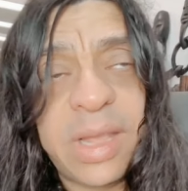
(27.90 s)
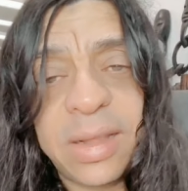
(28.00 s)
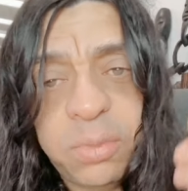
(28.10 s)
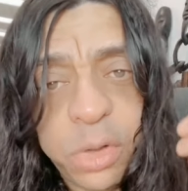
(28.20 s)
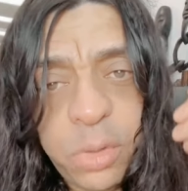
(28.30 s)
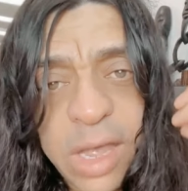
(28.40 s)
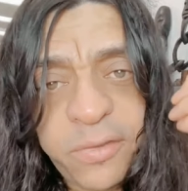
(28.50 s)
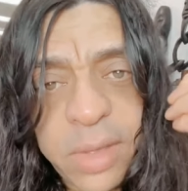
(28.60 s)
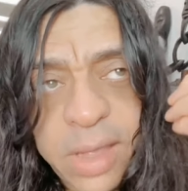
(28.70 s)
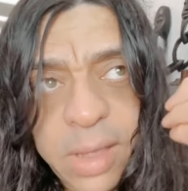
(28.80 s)
that when you
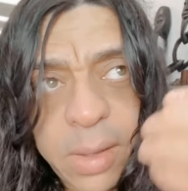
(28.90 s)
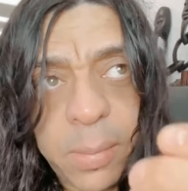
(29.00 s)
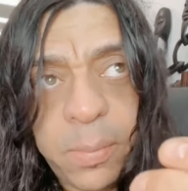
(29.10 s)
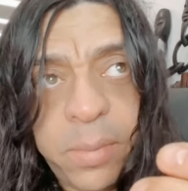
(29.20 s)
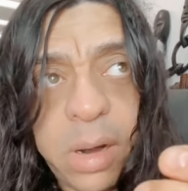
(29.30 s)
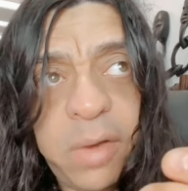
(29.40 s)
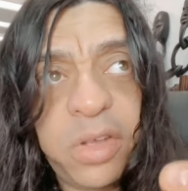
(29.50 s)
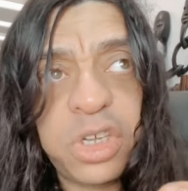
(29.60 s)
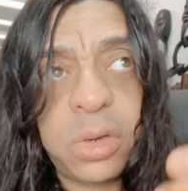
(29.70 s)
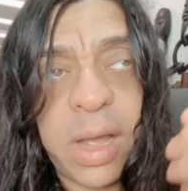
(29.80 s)
have blurry
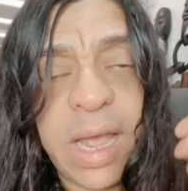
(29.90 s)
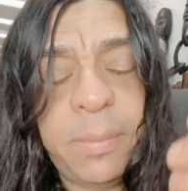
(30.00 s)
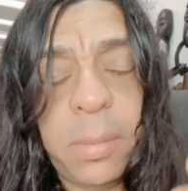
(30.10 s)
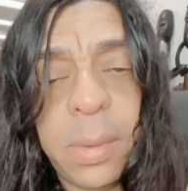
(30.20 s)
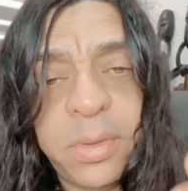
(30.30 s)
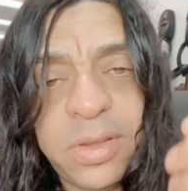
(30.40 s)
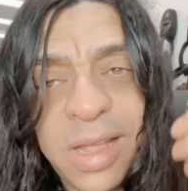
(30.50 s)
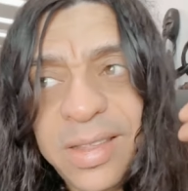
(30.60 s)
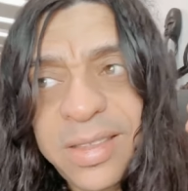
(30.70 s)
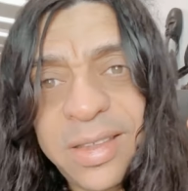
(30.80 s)
vision or eye problems,
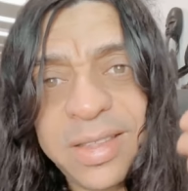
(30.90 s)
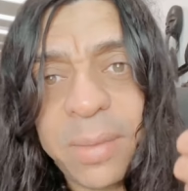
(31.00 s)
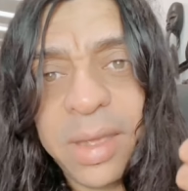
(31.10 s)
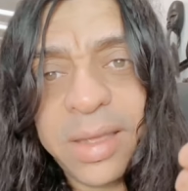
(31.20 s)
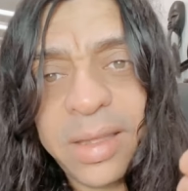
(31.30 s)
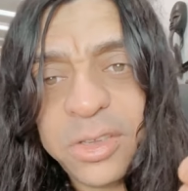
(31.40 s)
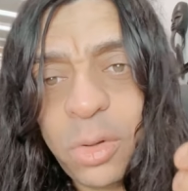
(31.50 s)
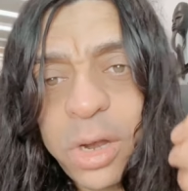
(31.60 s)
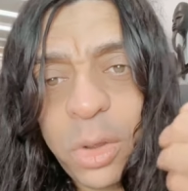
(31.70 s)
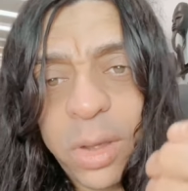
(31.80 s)
it's systemic. It's
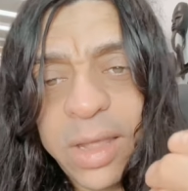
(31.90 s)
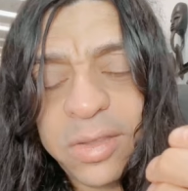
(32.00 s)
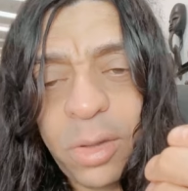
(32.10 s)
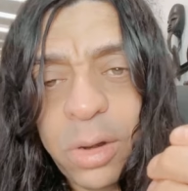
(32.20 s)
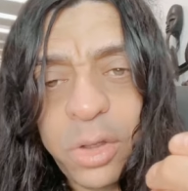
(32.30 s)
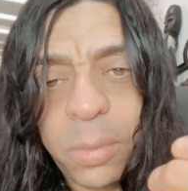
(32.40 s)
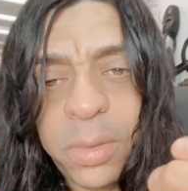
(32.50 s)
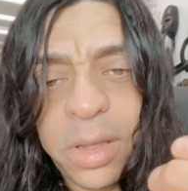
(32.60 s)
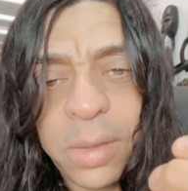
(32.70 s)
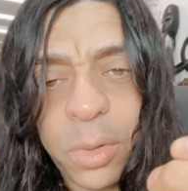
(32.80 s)
not only
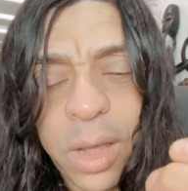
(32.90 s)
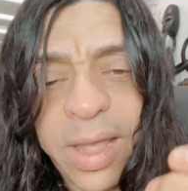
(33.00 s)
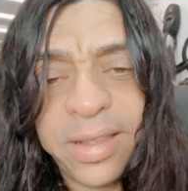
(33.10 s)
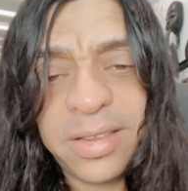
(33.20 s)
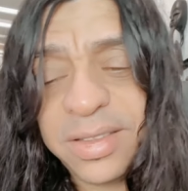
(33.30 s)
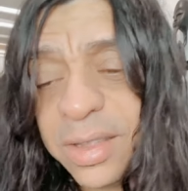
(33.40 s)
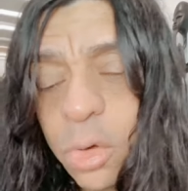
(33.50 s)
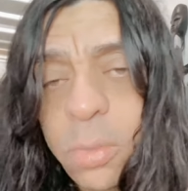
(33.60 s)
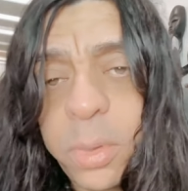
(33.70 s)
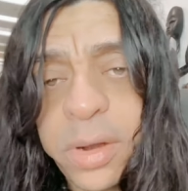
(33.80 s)
your eyes. It's in the
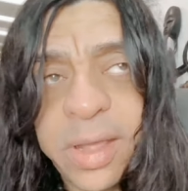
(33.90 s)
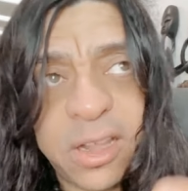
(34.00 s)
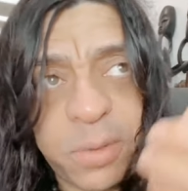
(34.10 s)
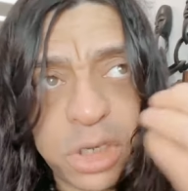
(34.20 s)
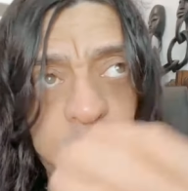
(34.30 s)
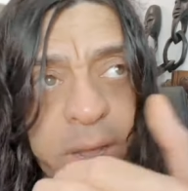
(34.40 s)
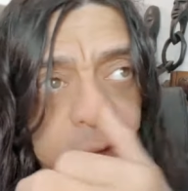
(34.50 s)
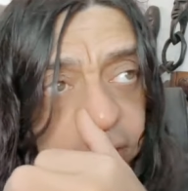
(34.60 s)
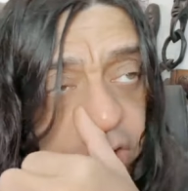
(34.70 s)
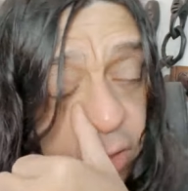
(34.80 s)
whole body, especially your
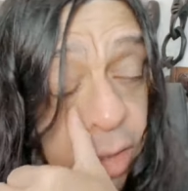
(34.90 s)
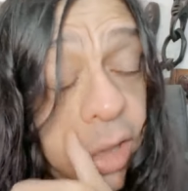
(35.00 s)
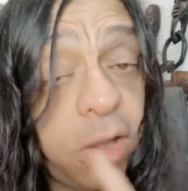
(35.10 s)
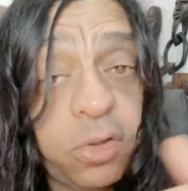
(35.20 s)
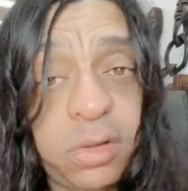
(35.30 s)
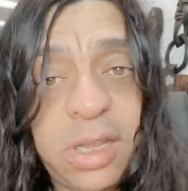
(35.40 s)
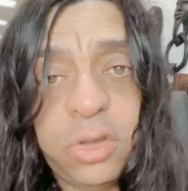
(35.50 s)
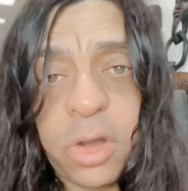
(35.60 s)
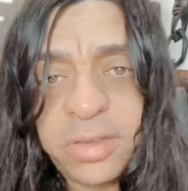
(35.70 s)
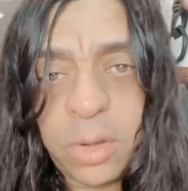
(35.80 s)
head region. So
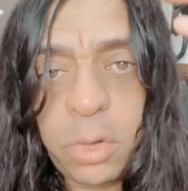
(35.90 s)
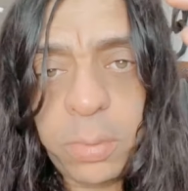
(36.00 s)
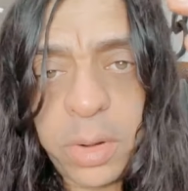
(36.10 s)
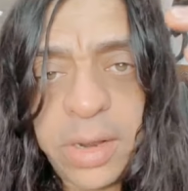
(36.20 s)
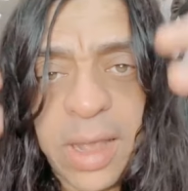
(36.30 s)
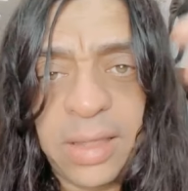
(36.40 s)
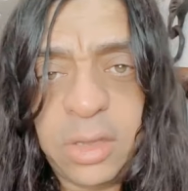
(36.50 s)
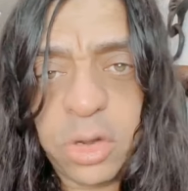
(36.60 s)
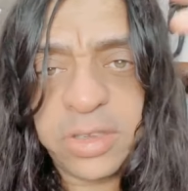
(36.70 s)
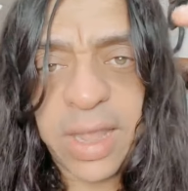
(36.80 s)
detox the whole body and
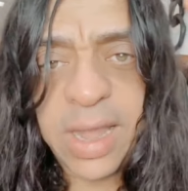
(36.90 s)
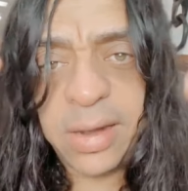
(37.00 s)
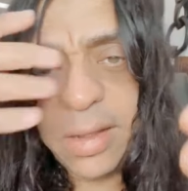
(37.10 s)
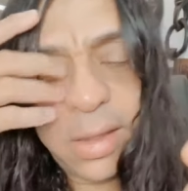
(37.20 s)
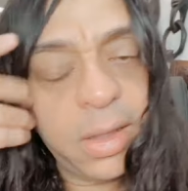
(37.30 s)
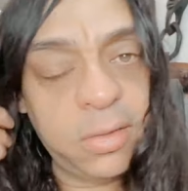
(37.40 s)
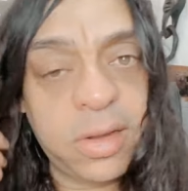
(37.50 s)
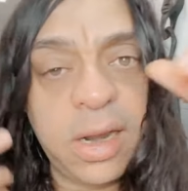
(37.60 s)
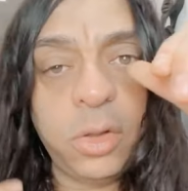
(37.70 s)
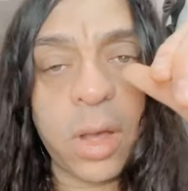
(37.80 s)
detox the head. So
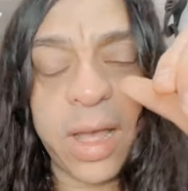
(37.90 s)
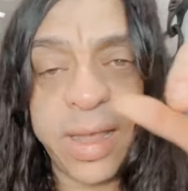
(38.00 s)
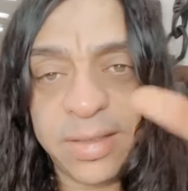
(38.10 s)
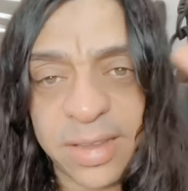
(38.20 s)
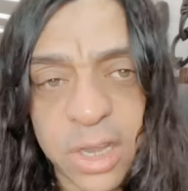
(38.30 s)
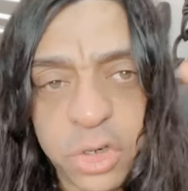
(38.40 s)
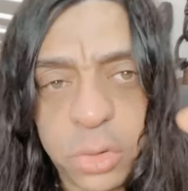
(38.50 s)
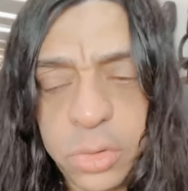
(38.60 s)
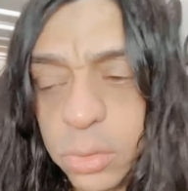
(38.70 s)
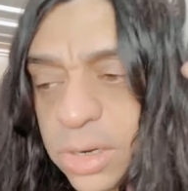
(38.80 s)
clean your eyes, as I
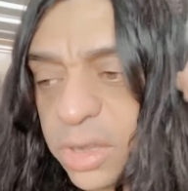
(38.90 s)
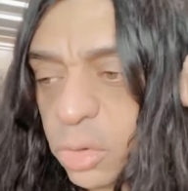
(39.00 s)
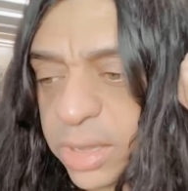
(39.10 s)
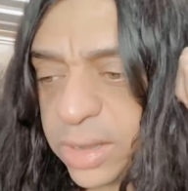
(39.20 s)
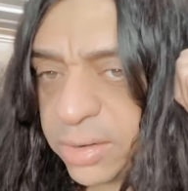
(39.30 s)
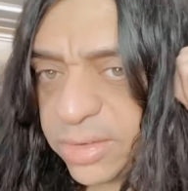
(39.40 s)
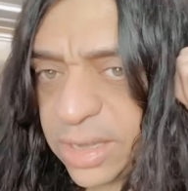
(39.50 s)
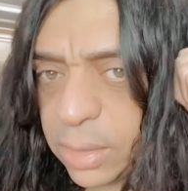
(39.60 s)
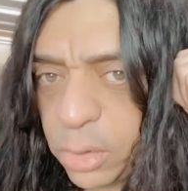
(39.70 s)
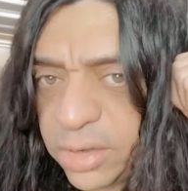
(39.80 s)
showed you. Clean your ears,
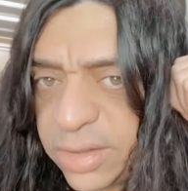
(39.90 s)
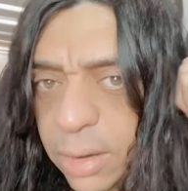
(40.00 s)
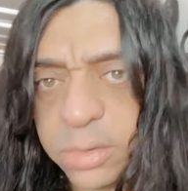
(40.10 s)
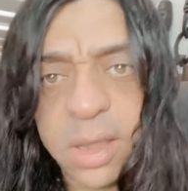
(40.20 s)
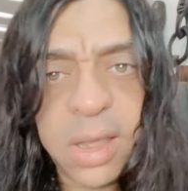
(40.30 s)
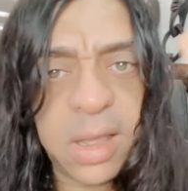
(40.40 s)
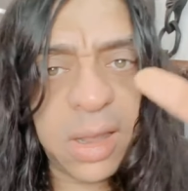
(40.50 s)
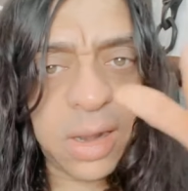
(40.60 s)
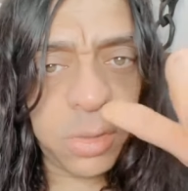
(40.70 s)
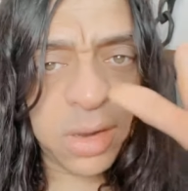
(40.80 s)
get the mucus out.
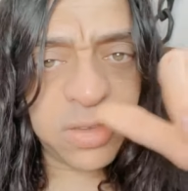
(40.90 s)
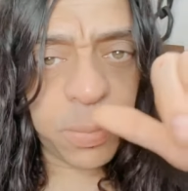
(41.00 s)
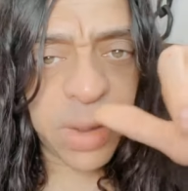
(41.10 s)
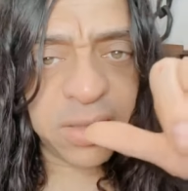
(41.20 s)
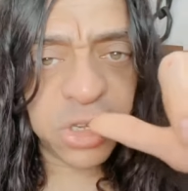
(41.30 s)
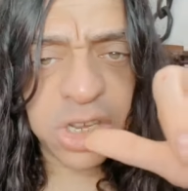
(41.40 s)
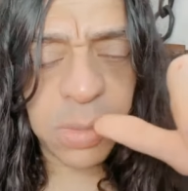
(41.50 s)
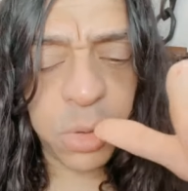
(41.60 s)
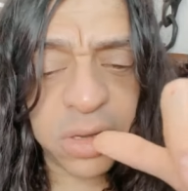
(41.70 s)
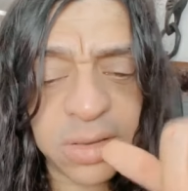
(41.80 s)
Clean your nasal passage, get
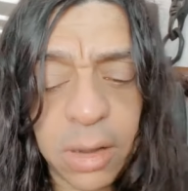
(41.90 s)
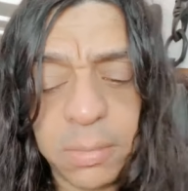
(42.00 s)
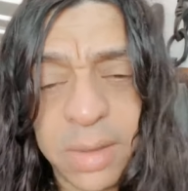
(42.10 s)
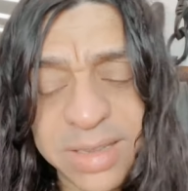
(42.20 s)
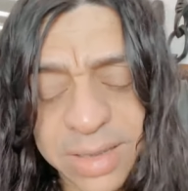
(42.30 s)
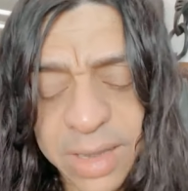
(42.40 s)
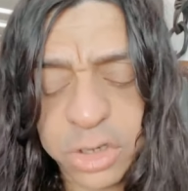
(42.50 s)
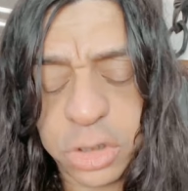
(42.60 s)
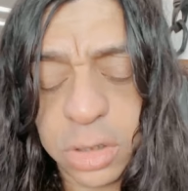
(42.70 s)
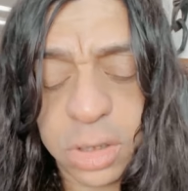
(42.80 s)
the mucus out.
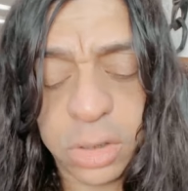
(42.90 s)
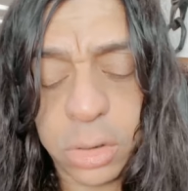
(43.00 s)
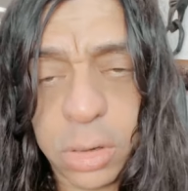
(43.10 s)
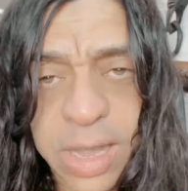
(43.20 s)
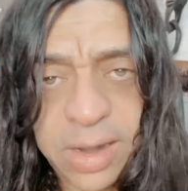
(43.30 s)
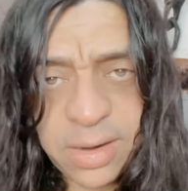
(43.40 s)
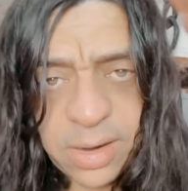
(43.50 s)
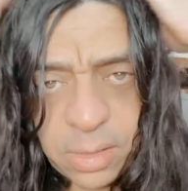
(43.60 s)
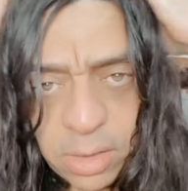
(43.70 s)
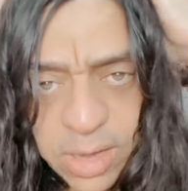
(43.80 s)
Massage your head.
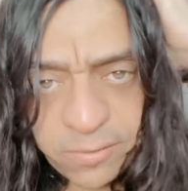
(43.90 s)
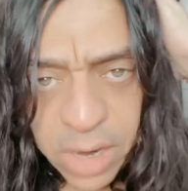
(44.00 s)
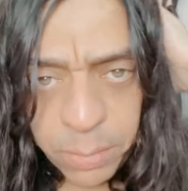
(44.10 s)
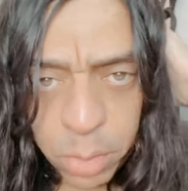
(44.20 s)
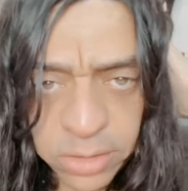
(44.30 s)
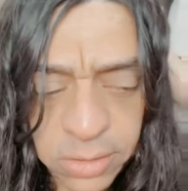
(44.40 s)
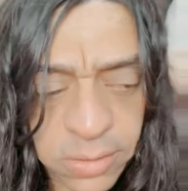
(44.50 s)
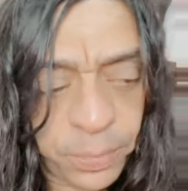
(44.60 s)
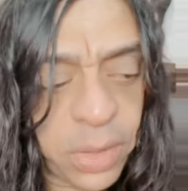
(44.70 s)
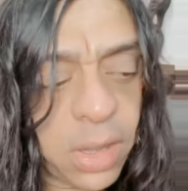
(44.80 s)
Okay, very important.